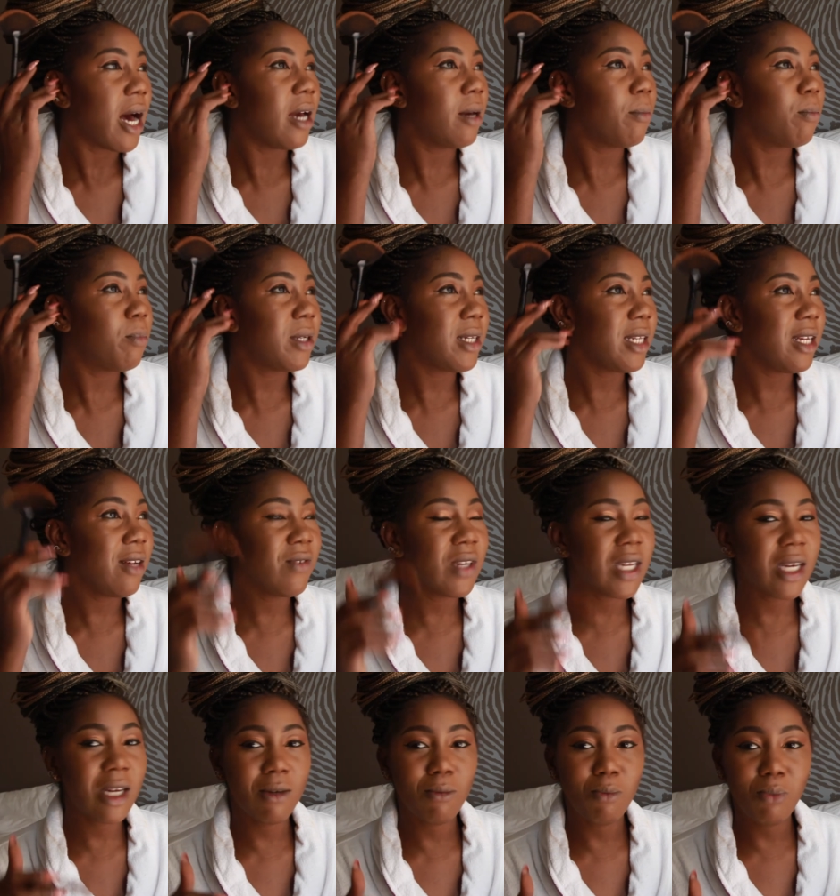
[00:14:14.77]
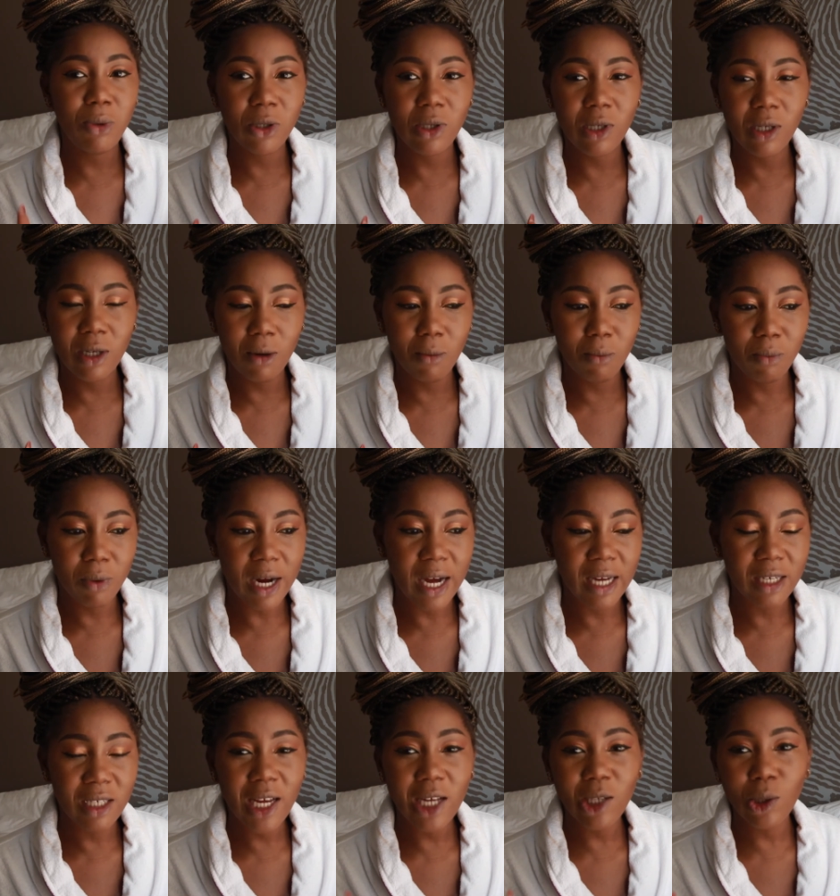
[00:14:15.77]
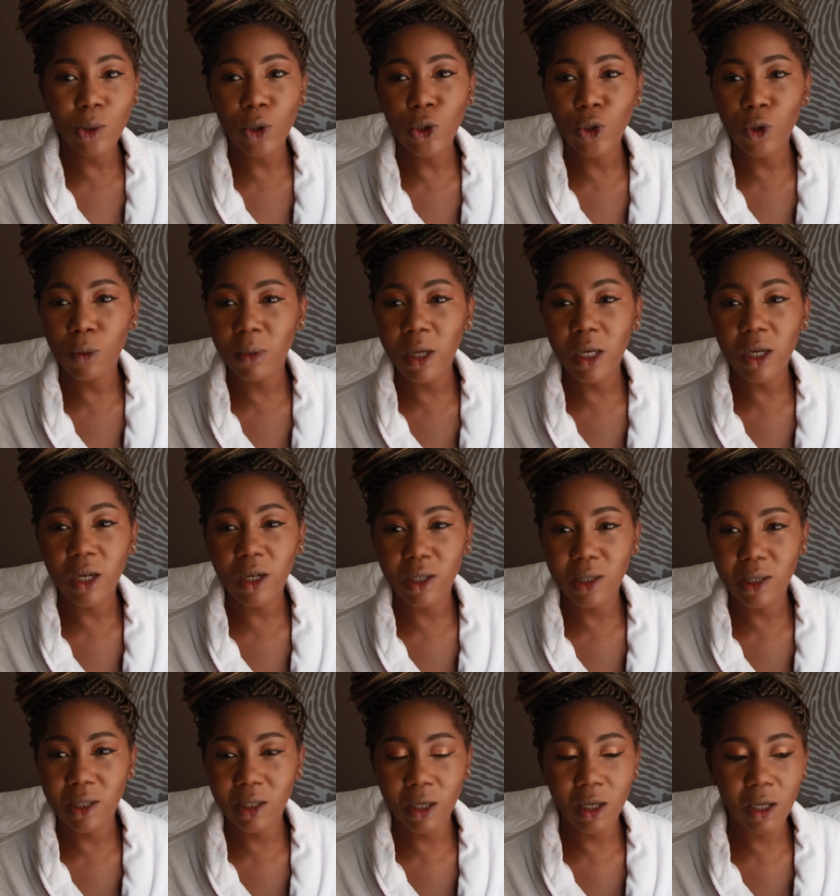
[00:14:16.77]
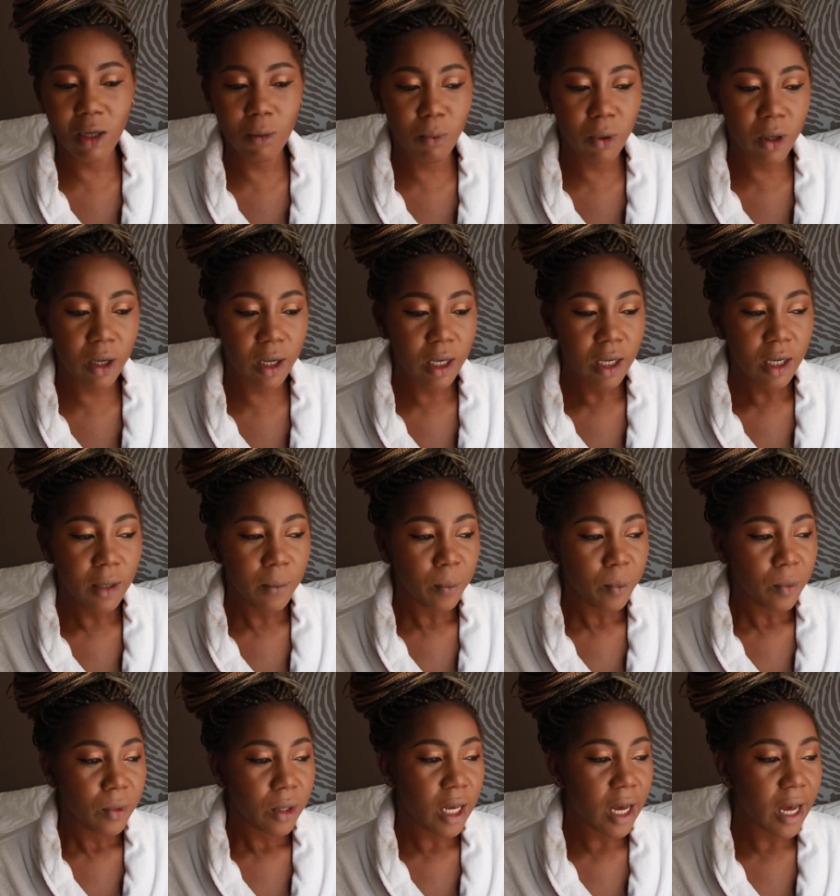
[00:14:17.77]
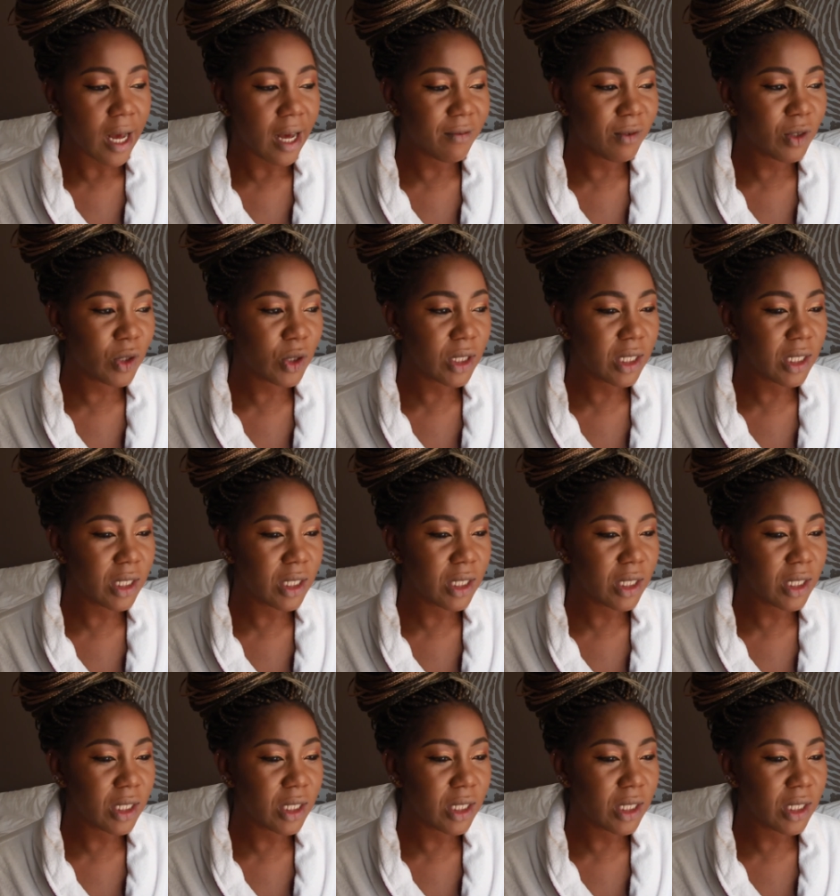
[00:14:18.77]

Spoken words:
believed in building a brand. Yeah, social media is good, but I was